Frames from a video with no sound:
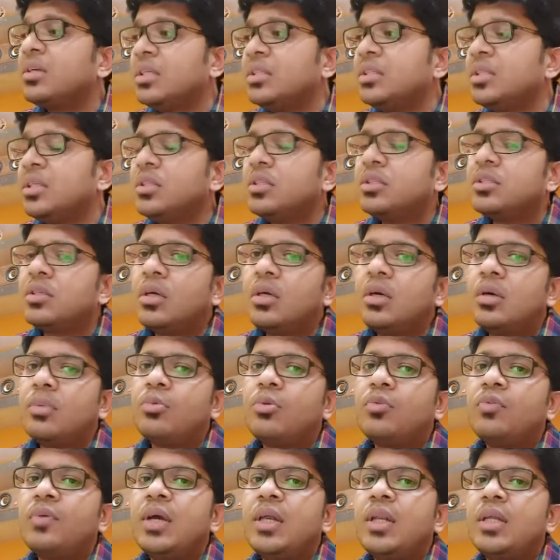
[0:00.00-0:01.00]
disease
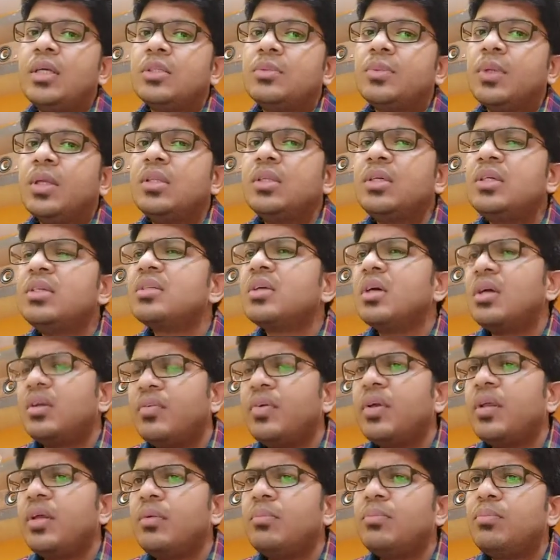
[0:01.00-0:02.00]
profile as well. These are
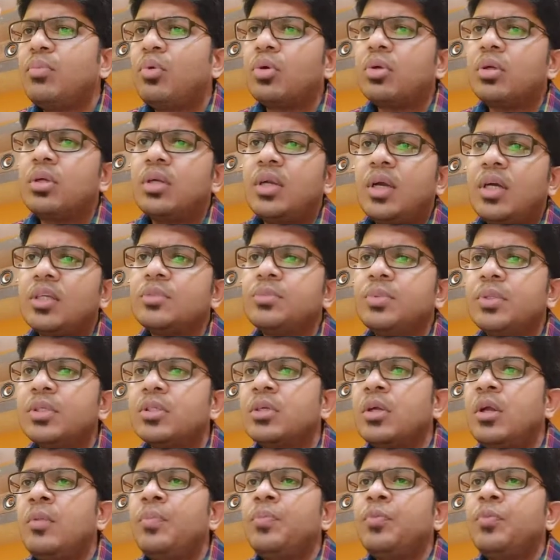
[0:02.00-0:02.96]
very important aspects.